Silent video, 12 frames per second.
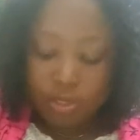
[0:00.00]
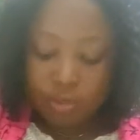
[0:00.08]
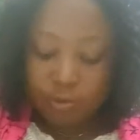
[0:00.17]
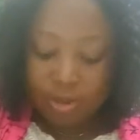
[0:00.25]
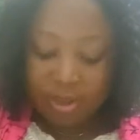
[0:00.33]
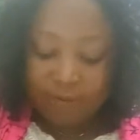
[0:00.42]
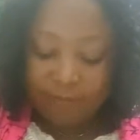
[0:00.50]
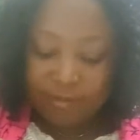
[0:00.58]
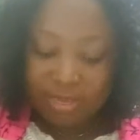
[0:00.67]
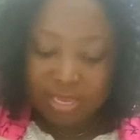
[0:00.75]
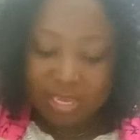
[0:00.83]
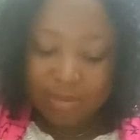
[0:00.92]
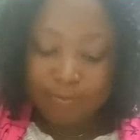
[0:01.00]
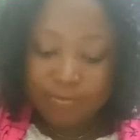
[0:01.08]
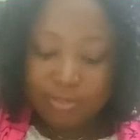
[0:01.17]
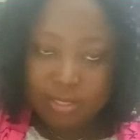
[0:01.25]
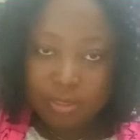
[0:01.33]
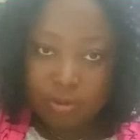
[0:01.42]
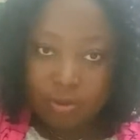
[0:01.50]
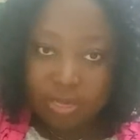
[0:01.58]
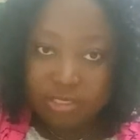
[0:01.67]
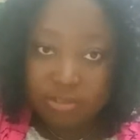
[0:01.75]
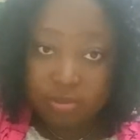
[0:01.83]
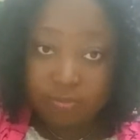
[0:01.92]
you have AP or
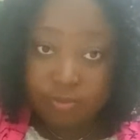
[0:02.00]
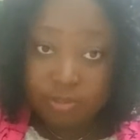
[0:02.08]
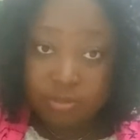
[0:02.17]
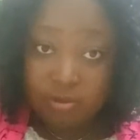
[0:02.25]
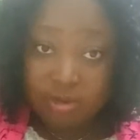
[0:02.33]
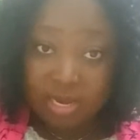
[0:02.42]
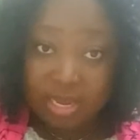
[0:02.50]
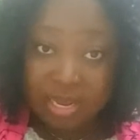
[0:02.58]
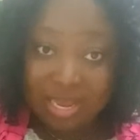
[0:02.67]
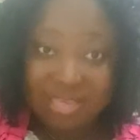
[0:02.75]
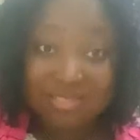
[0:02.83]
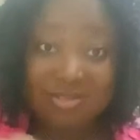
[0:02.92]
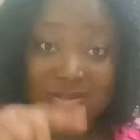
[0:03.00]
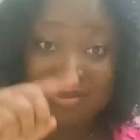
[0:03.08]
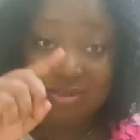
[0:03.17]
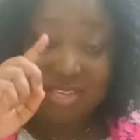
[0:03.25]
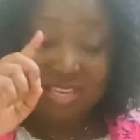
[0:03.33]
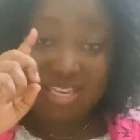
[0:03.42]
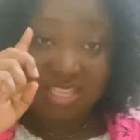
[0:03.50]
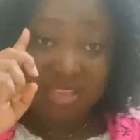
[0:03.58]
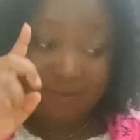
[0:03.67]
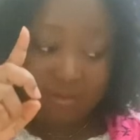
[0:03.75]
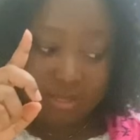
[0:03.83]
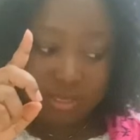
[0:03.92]
anterior posterior as
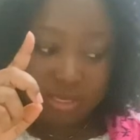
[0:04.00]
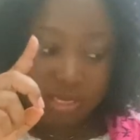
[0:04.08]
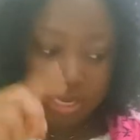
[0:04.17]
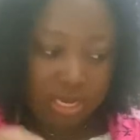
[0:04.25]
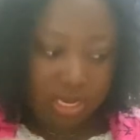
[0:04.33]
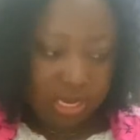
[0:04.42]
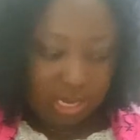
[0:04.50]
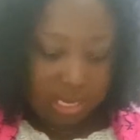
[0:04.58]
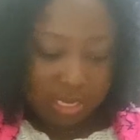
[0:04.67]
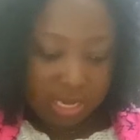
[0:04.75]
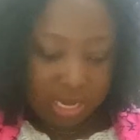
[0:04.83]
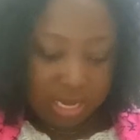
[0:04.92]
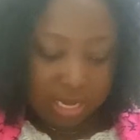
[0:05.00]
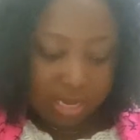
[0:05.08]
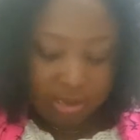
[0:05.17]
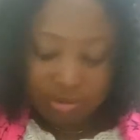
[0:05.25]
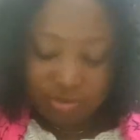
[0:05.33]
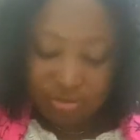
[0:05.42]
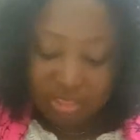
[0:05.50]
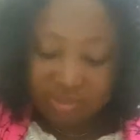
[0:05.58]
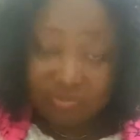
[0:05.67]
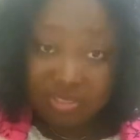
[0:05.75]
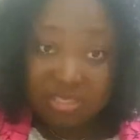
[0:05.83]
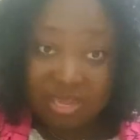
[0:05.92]
11 the
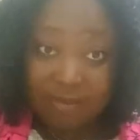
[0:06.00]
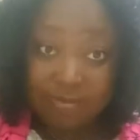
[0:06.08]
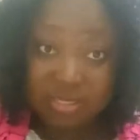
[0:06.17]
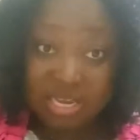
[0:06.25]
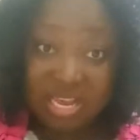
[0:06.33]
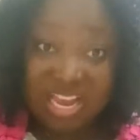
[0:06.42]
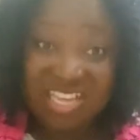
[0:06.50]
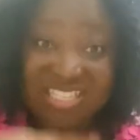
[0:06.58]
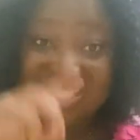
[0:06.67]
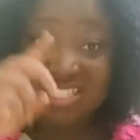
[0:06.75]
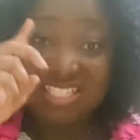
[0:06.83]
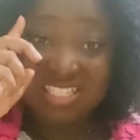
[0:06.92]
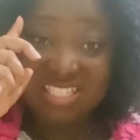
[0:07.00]
transverse diameter as